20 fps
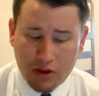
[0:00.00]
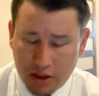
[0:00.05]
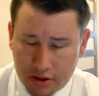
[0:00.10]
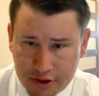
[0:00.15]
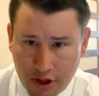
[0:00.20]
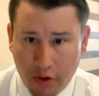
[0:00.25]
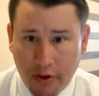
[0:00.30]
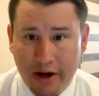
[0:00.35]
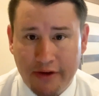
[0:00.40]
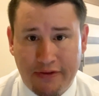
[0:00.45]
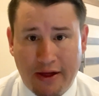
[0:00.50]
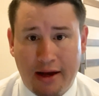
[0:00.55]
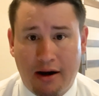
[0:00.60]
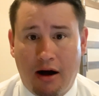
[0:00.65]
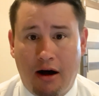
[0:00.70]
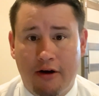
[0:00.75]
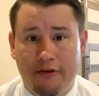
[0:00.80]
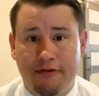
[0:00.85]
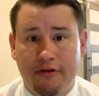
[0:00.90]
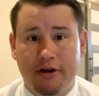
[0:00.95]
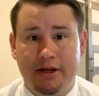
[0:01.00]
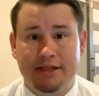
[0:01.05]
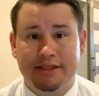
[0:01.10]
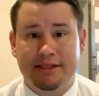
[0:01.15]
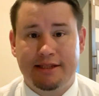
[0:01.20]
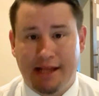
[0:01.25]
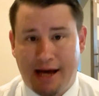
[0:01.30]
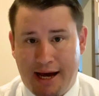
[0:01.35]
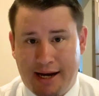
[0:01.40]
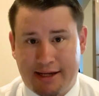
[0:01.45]
So if that offer
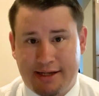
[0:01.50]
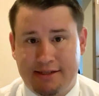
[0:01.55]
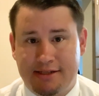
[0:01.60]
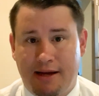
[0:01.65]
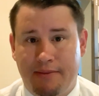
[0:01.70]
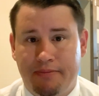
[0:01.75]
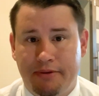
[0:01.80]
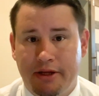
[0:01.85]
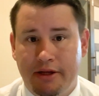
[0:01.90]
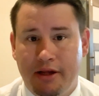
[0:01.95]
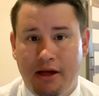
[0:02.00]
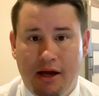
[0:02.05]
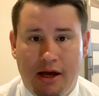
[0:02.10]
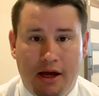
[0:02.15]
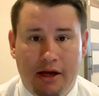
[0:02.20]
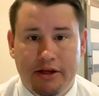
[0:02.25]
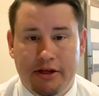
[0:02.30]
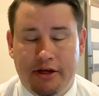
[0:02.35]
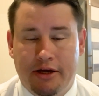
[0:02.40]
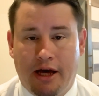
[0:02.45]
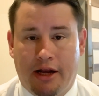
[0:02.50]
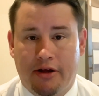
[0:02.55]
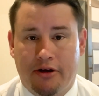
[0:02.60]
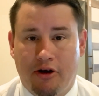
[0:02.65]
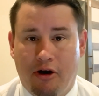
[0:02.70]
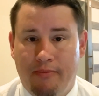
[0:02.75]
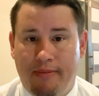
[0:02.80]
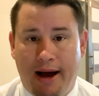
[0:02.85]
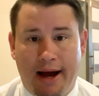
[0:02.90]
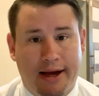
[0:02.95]
is not accepted, you kind of
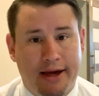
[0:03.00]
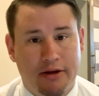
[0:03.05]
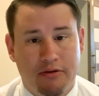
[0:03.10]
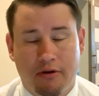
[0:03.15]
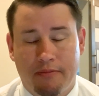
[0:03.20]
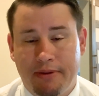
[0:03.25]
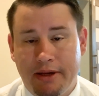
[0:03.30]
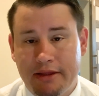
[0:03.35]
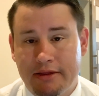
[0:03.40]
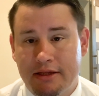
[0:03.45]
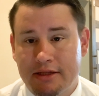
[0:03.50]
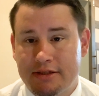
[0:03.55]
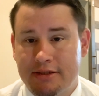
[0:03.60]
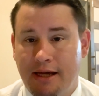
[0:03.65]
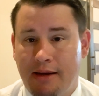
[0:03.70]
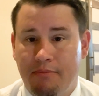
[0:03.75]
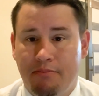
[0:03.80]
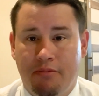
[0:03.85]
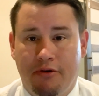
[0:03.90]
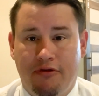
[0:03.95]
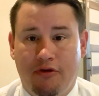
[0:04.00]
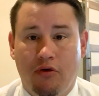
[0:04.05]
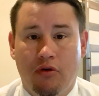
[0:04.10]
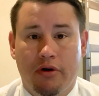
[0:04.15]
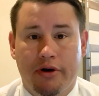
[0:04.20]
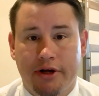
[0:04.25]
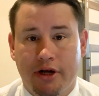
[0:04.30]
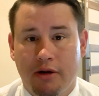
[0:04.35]
go back and repeat the step before.